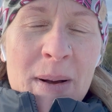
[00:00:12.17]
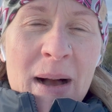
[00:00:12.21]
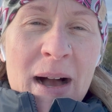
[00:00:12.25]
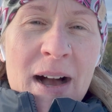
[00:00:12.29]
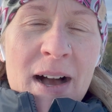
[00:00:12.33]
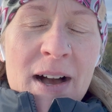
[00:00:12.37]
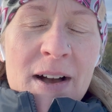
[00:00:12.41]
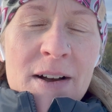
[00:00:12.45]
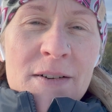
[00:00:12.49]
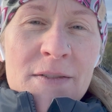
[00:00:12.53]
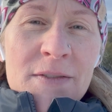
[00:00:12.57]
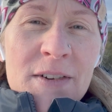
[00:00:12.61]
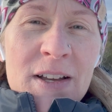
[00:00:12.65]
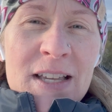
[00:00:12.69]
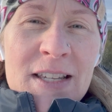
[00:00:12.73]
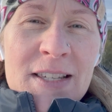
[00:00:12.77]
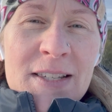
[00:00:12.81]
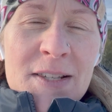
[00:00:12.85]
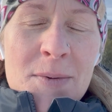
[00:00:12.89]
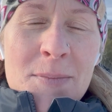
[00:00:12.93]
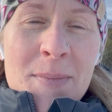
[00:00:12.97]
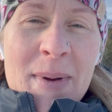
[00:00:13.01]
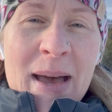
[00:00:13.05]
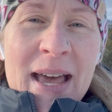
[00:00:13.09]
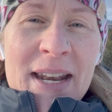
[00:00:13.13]
of
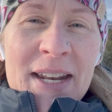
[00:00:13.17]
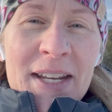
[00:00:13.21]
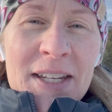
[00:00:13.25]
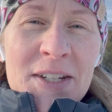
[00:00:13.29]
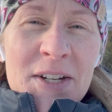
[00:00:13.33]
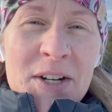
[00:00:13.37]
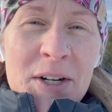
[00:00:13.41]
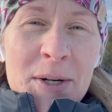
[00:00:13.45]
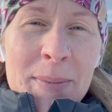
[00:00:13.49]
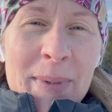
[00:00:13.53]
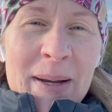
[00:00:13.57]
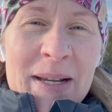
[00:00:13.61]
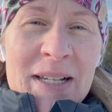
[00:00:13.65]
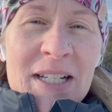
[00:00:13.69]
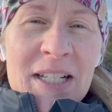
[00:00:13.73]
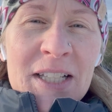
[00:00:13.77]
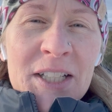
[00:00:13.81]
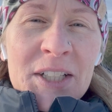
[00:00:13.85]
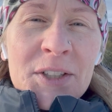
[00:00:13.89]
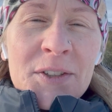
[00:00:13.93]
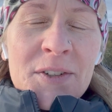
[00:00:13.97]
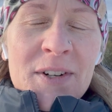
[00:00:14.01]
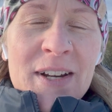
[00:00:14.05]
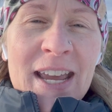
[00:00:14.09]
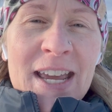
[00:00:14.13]
somatic
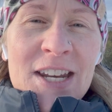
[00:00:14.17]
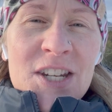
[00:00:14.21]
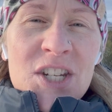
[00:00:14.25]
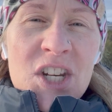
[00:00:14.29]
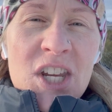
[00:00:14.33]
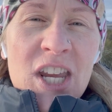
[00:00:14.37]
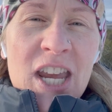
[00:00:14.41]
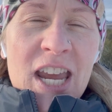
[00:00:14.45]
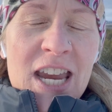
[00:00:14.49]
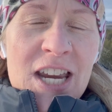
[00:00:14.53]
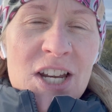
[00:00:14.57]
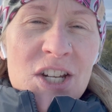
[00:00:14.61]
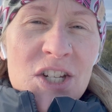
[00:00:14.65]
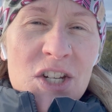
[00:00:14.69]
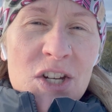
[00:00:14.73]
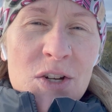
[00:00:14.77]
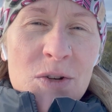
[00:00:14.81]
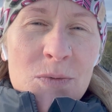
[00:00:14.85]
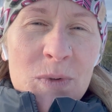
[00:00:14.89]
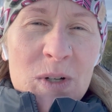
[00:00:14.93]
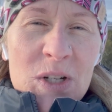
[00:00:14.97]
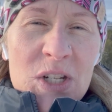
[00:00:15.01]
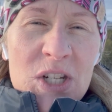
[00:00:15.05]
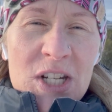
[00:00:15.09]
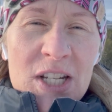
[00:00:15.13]
neuromuscular
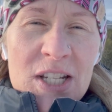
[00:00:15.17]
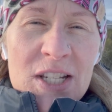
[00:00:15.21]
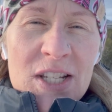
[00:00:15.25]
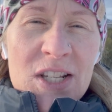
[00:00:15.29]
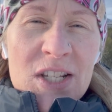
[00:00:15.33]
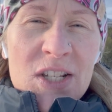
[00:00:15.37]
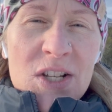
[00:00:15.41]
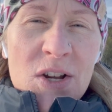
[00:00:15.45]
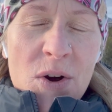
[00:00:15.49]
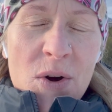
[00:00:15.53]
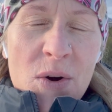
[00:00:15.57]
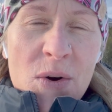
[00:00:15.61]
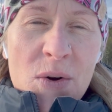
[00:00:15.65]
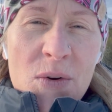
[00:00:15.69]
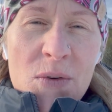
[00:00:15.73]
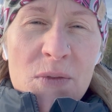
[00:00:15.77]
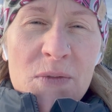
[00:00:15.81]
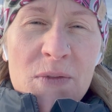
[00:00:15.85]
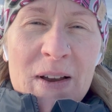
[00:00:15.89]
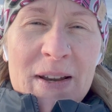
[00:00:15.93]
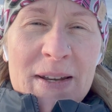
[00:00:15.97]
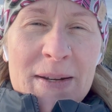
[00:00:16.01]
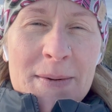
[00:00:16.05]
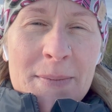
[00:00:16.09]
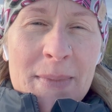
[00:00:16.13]
re-education, which is so
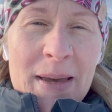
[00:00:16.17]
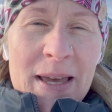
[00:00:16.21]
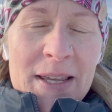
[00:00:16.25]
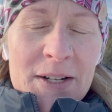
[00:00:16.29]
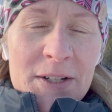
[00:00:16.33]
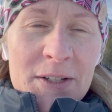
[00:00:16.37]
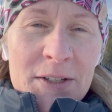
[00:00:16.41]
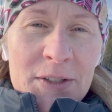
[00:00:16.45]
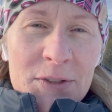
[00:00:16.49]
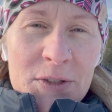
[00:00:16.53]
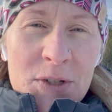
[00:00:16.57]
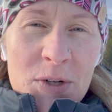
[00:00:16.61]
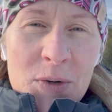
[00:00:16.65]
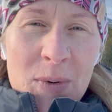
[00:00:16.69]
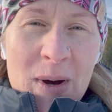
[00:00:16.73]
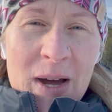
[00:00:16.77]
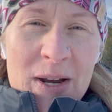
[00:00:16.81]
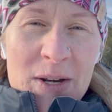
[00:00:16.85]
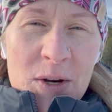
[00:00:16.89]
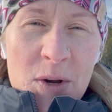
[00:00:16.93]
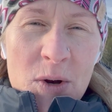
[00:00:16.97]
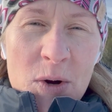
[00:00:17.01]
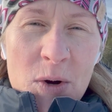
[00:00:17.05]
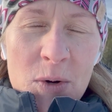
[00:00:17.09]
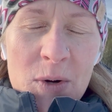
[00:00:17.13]
fundamental to what
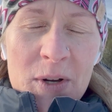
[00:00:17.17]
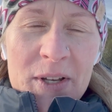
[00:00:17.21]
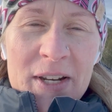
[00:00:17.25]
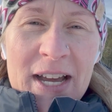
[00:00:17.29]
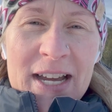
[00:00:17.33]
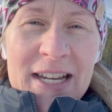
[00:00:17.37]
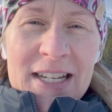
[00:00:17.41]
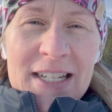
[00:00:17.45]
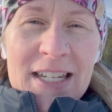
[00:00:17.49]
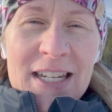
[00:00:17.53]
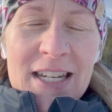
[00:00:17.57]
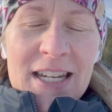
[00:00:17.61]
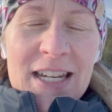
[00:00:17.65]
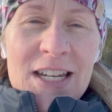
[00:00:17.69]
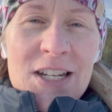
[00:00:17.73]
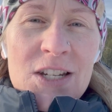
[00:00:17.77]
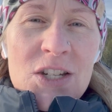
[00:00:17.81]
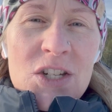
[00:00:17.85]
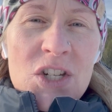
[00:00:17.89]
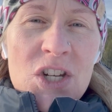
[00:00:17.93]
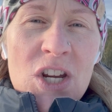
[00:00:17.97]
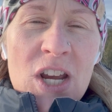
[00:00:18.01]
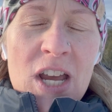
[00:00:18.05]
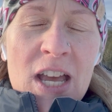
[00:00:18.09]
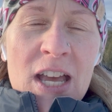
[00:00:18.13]
Nicole and I
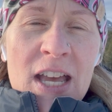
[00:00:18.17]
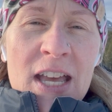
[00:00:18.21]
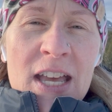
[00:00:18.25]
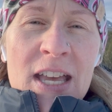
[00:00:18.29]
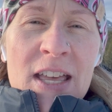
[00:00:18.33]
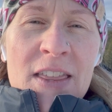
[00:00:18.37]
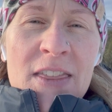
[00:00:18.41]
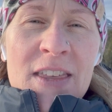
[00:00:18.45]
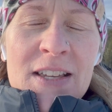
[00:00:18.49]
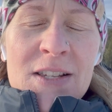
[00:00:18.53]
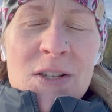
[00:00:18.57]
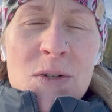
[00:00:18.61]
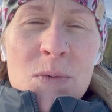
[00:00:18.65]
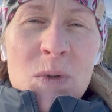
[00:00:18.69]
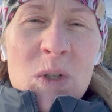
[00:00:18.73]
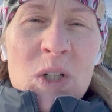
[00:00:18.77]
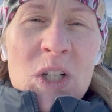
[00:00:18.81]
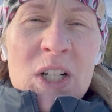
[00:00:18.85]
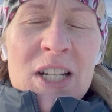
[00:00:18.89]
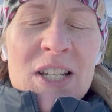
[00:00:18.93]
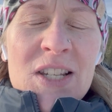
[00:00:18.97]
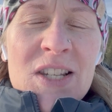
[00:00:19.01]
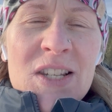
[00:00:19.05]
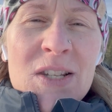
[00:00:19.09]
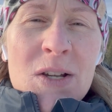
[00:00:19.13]
teach. This
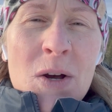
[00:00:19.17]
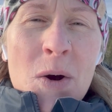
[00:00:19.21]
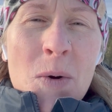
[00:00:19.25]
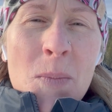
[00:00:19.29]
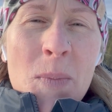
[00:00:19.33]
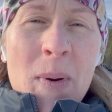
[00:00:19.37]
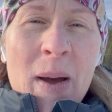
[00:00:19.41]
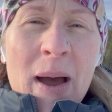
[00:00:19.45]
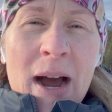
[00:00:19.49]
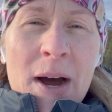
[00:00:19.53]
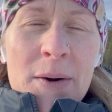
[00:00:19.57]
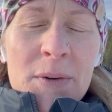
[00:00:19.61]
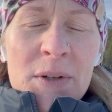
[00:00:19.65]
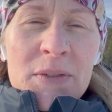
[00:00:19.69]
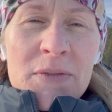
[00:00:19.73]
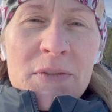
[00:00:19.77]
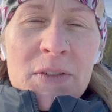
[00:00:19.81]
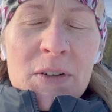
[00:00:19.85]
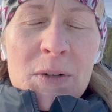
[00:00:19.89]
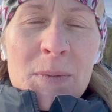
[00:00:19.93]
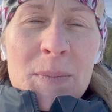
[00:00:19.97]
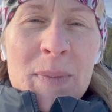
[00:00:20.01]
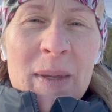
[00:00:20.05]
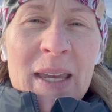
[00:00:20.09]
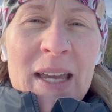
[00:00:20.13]
work is so
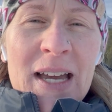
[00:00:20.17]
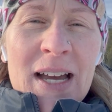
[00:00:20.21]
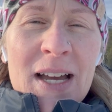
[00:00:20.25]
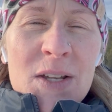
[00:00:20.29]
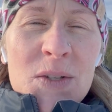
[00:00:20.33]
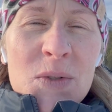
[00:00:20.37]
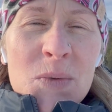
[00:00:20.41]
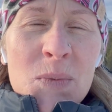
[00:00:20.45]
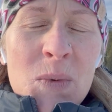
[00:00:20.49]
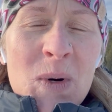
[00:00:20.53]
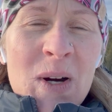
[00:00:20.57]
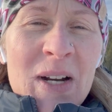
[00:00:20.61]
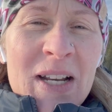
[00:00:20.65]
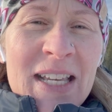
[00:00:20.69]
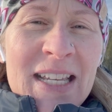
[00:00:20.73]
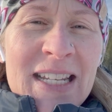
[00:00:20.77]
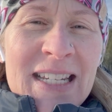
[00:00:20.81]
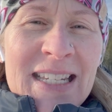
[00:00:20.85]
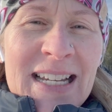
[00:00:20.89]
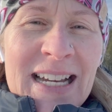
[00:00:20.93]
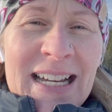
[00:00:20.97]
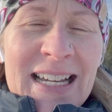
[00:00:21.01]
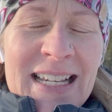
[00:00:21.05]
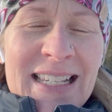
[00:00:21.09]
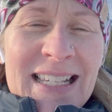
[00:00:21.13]
powerful because what it
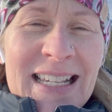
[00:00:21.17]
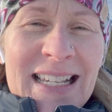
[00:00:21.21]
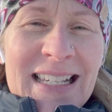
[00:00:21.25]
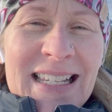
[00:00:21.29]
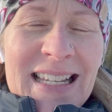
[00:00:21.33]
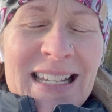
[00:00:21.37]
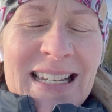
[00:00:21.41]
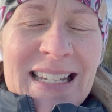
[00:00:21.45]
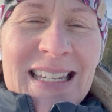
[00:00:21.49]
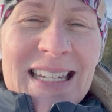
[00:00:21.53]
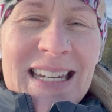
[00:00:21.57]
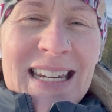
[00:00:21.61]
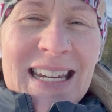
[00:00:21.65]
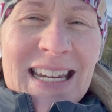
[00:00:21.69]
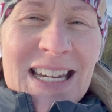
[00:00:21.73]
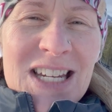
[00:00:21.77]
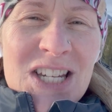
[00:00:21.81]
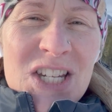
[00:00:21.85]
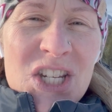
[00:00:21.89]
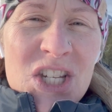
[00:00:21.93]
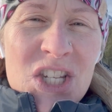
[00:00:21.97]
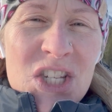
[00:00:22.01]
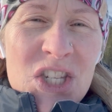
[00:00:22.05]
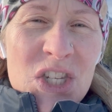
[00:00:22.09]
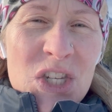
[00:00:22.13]
does is it
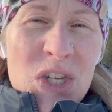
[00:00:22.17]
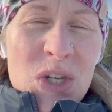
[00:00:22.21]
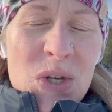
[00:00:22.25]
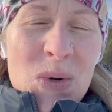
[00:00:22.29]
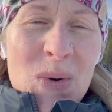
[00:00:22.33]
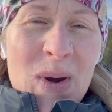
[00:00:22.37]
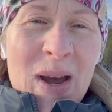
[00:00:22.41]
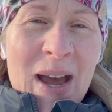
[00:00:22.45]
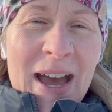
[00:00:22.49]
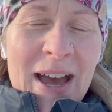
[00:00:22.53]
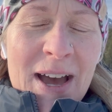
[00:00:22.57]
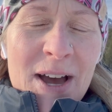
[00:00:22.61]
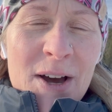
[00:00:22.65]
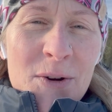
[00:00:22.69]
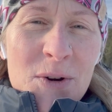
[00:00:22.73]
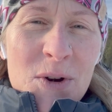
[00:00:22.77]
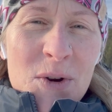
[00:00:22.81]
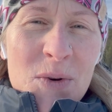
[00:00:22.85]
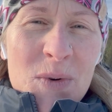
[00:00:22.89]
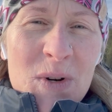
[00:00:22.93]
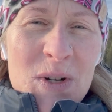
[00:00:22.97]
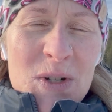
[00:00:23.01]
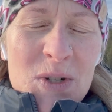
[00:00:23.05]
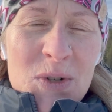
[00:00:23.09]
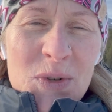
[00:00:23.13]
teaches you how
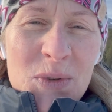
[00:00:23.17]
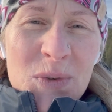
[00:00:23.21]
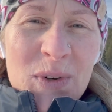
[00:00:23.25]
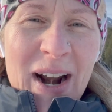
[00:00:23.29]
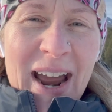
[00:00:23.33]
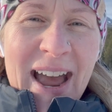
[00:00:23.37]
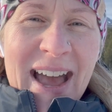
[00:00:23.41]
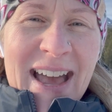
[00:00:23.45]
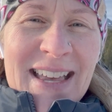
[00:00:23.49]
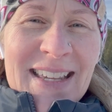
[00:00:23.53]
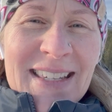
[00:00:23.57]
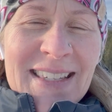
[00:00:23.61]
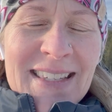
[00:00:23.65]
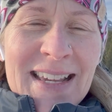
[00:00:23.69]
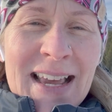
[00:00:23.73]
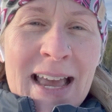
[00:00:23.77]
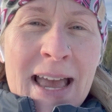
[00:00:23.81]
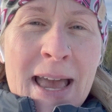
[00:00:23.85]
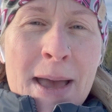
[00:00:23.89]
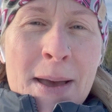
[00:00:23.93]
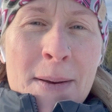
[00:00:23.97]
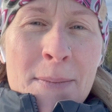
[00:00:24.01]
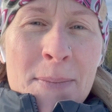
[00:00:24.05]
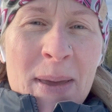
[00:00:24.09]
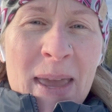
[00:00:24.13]
to address
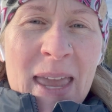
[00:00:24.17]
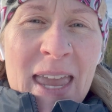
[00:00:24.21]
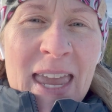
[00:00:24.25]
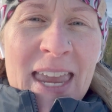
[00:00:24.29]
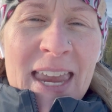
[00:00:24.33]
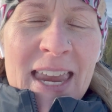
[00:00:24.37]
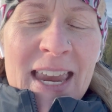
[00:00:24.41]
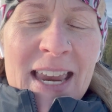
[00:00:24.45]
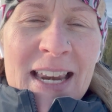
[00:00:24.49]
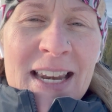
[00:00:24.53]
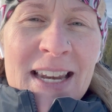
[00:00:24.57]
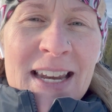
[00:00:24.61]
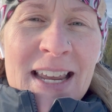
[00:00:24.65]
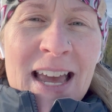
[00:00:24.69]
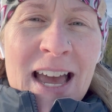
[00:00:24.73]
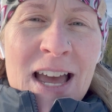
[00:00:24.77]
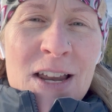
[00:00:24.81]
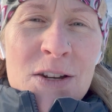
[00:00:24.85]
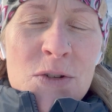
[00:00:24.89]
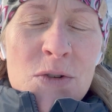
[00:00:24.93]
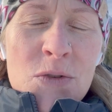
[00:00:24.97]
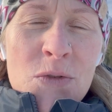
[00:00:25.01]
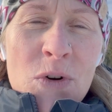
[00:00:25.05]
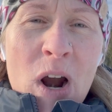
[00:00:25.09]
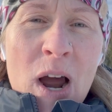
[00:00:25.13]
pain
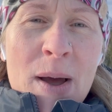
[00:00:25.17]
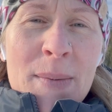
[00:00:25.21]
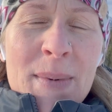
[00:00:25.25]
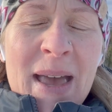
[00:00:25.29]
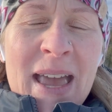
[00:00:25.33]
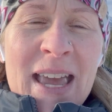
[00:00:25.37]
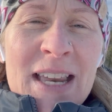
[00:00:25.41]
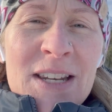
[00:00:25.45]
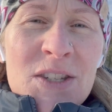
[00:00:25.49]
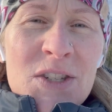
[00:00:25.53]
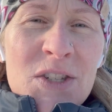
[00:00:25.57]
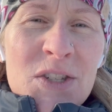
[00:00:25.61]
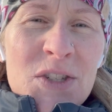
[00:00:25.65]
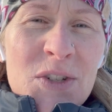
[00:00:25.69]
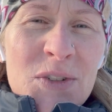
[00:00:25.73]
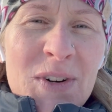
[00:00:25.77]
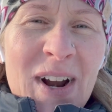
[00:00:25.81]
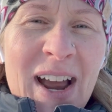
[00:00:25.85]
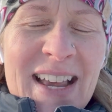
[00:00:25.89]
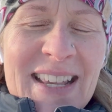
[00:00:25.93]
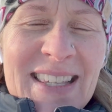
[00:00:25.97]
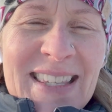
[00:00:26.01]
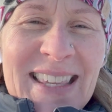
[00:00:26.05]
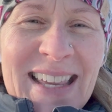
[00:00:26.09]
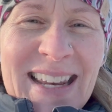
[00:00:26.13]
and trauma and
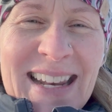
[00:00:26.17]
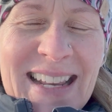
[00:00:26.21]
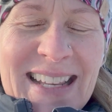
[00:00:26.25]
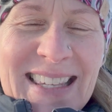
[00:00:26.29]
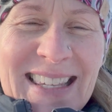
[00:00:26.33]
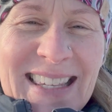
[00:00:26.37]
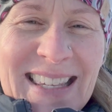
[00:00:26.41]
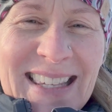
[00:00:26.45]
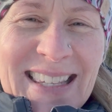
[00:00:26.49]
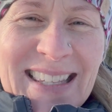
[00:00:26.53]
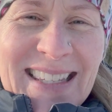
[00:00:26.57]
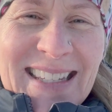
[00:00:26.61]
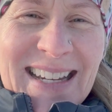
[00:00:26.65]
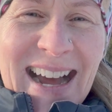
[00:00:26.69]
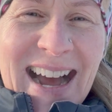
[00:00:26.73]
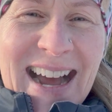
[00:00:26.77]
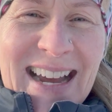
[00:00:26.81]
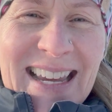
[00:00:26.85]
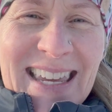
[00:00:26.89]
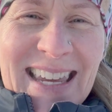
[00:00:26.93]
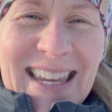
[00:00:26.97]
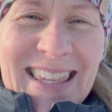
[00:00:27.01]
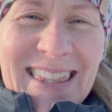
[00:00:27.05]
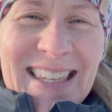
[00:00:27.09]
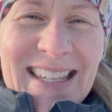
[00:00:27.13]
stress that is
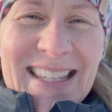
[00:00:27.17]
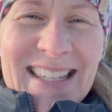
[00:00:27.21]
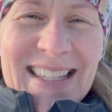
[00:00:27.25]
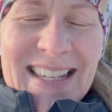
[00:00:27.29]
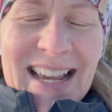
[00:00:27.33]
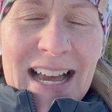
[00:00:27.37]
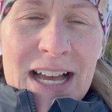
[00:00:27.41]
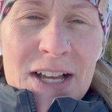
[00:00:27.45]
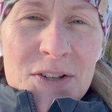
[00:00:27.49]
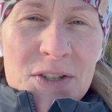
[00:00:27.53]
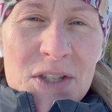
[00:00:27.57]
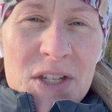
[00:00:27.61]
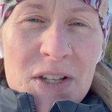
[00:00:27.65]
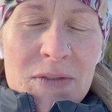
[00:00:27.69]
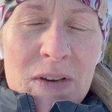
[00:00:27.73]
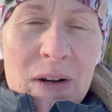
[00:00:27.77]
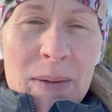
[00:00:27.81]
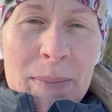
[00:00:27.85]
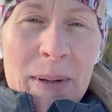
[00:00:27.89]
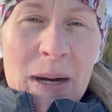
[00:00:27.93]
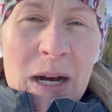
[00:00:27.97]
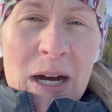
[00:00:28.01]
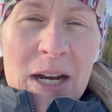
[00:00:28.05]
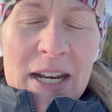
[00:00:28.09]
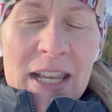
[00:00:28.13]
stuck in the cells of your
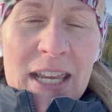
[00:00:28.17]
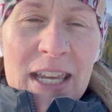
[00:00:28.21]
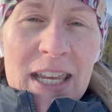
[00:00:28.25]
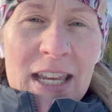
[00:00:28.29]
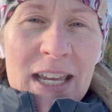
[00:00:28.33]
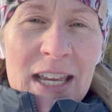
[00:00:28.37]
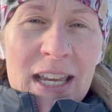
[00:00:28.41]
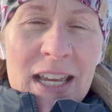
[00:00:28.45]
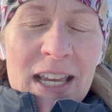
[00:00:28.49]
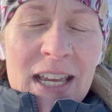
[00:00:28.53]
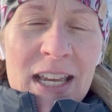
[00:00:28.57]
body.